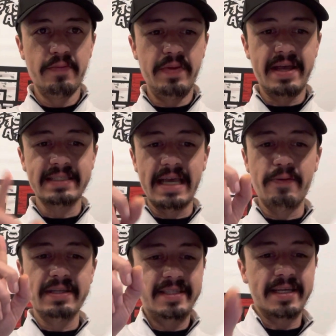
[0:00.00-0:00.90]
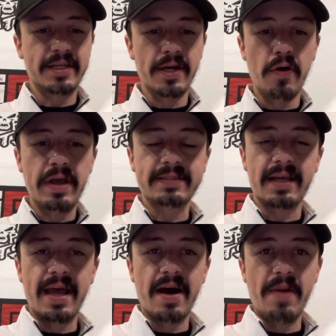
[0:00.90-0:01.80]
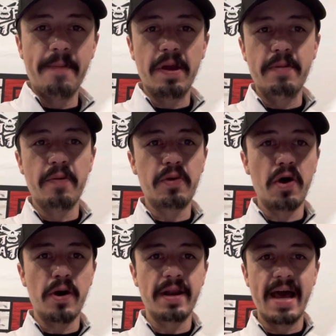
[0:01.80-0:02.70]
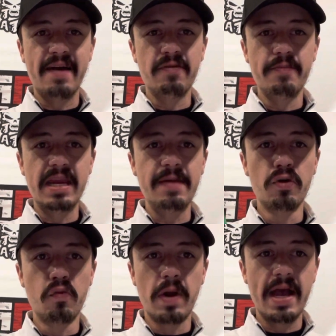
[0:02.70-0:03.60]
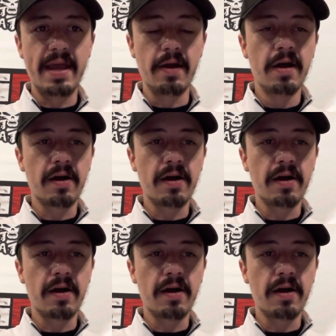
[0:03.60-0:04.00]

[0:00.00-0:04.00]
Because I went 6 and 0 yesterday on my premium card and I have a mini broom right here.